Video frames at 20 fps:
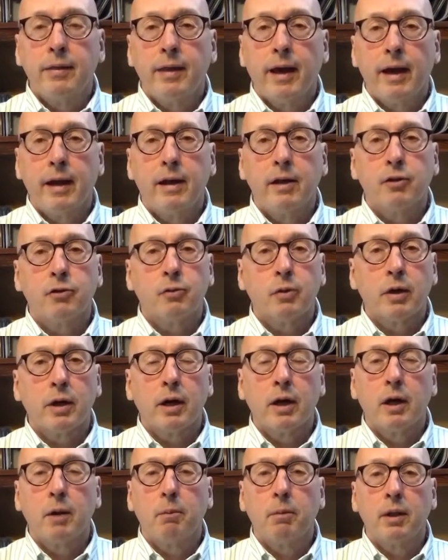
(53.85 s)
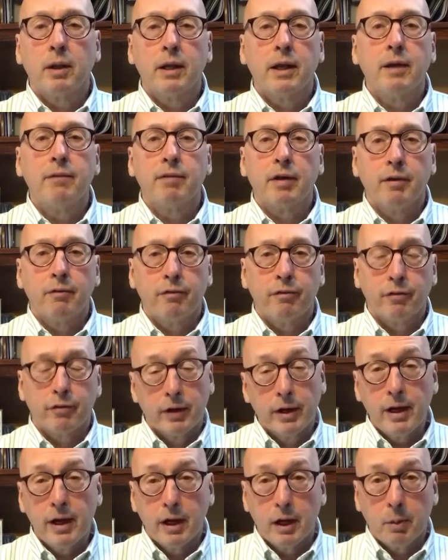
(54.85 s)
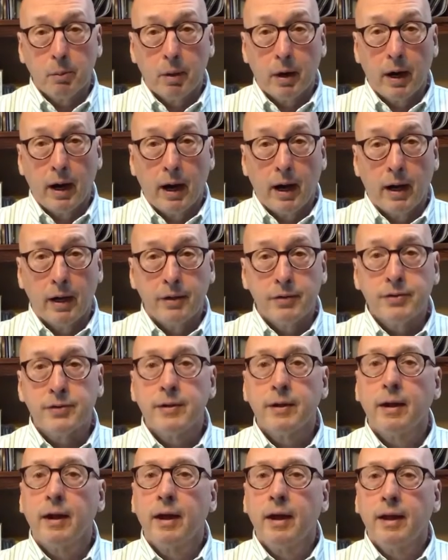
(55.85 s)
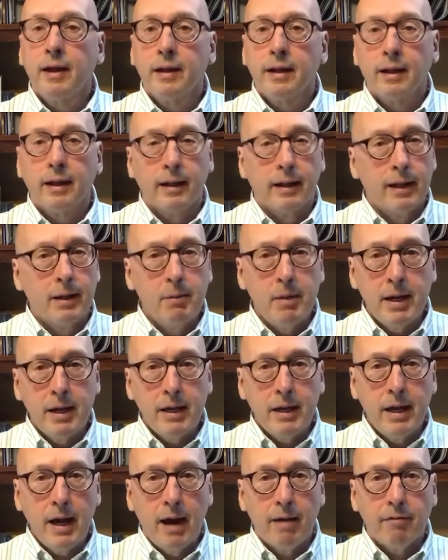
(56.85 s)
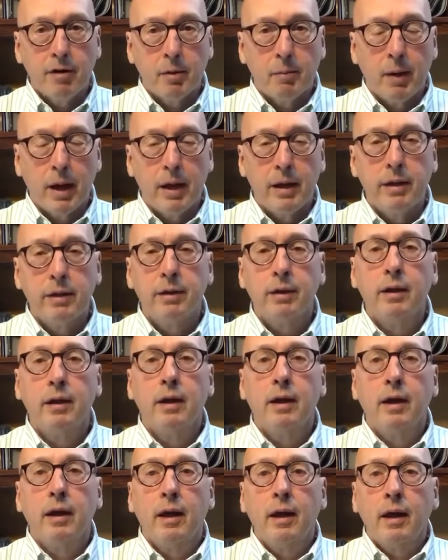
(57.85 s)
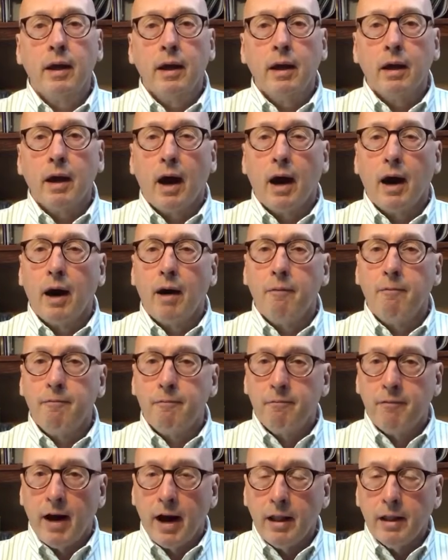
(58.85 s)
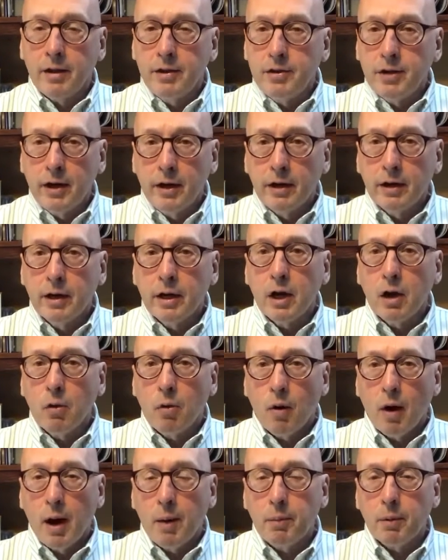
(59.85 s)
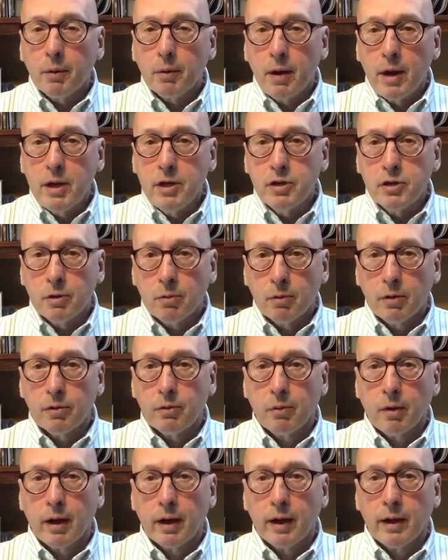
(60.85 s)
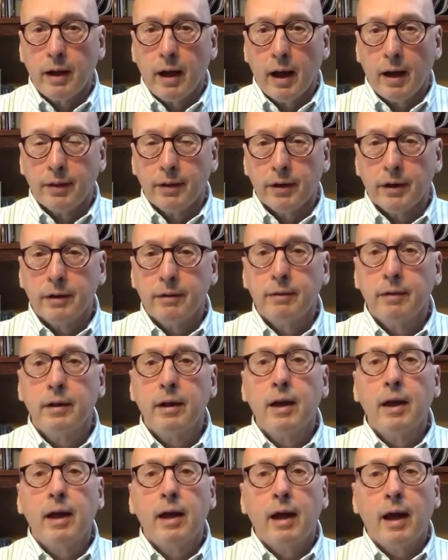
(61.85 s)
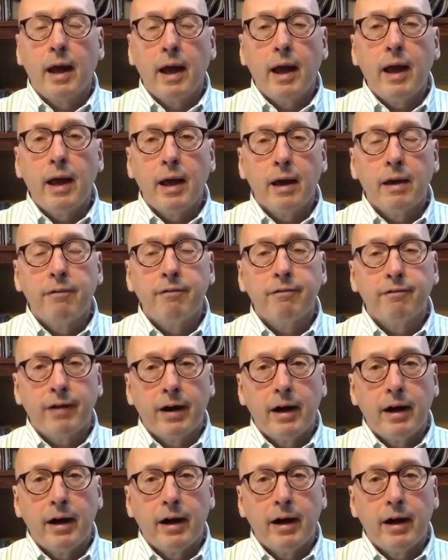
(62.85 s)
That is, we're going to believe in free enterprise, limited government, voluntary cooperation with one another, and